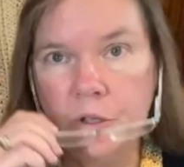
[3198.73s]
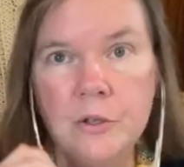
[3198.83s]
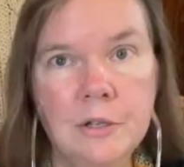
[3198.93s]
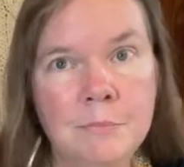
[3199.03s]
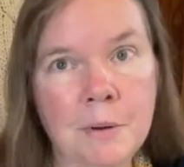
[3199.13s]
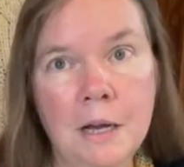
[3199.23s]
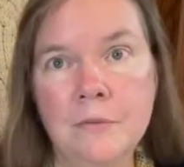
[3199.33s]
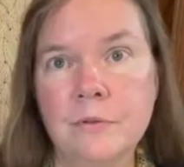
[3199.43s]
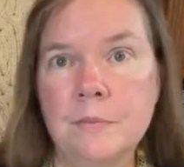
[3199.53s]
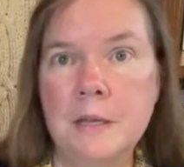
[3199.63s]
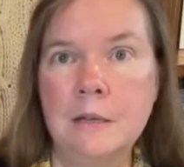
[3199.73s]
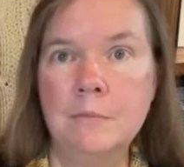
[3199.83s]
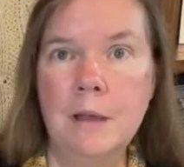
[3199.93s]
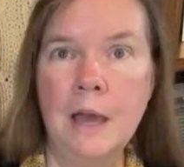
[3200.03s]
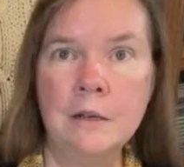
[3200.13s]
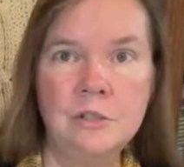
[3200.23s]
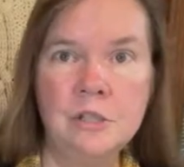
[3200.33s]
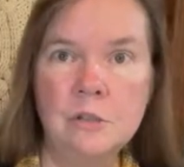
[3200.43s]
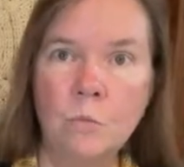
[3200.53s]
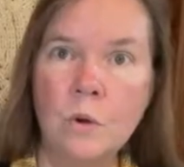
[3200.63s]
you can buy from them at
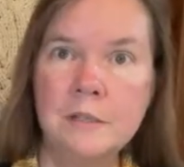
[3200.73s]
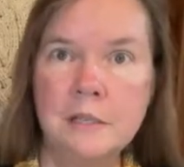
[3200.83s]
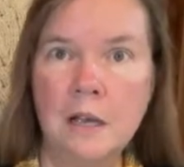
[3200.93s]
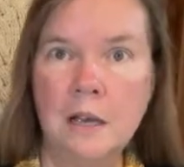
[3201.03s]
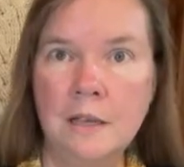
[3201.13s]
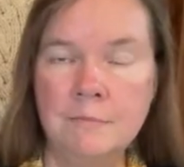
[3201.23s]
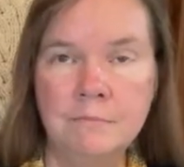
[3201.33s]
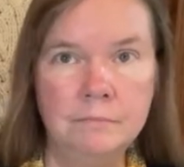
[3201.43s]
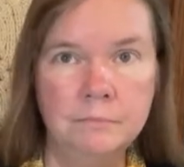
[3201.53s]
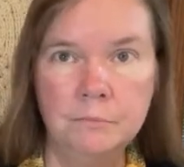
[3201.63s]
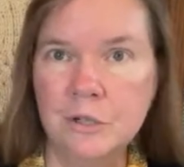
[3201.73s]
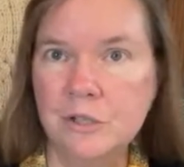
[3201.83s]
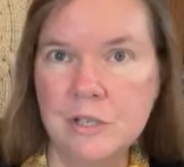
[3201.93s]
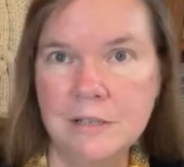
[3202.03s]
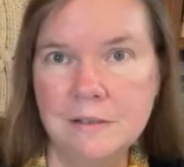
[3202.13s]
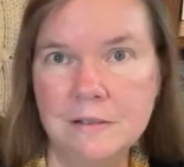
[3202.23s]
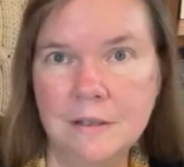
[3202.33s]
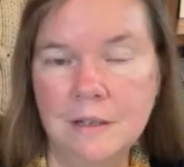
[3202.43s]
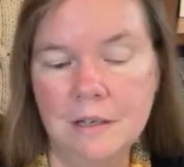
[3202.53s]
just a one-time purchase.